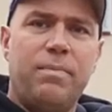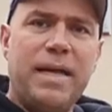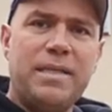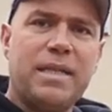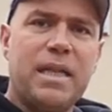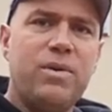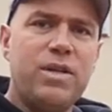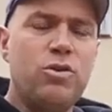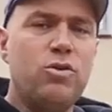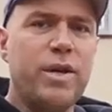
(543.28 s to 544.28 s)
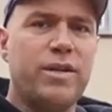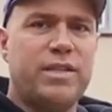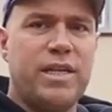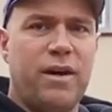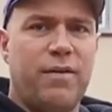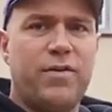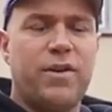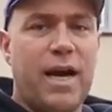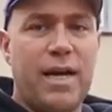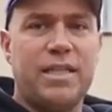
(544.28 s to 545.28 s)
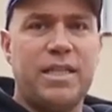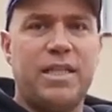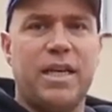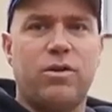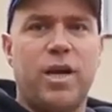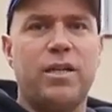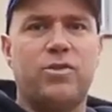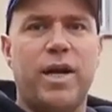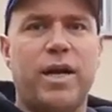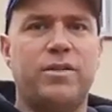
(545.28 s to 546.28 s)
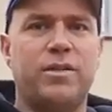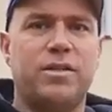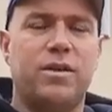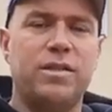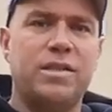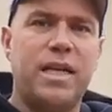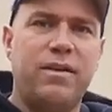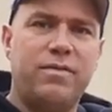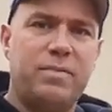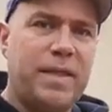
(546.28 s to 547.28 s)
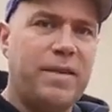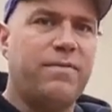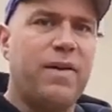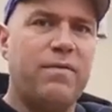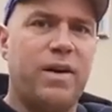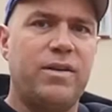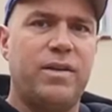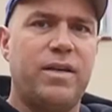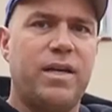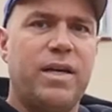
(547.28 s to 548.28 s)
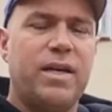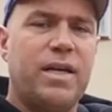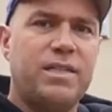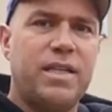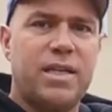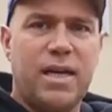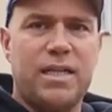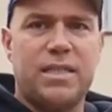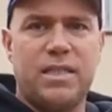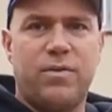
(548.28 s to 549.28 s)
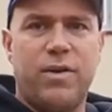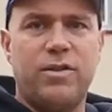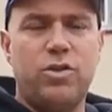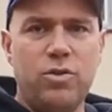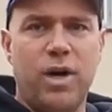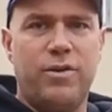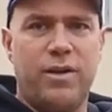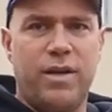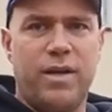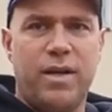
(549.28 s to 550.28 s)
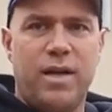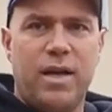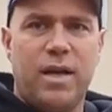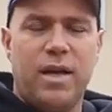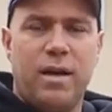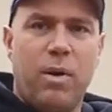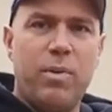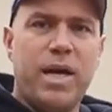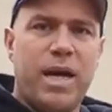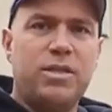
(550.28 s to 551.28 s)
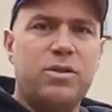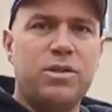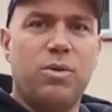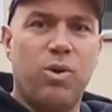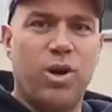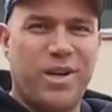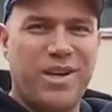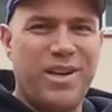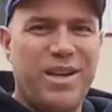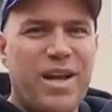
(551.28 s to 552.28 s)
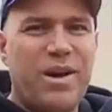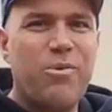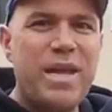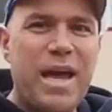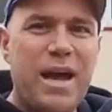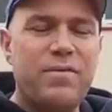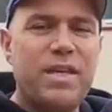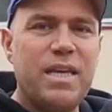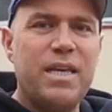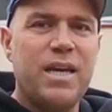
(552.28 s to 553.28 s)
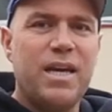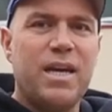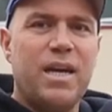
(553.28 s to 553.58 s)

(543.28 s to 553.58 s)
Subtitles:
basically, when you do it yourself, you're kind of like the general contractor. So instead of spending $500, it's gonna cost us around $200. But we gotta do some work. We have the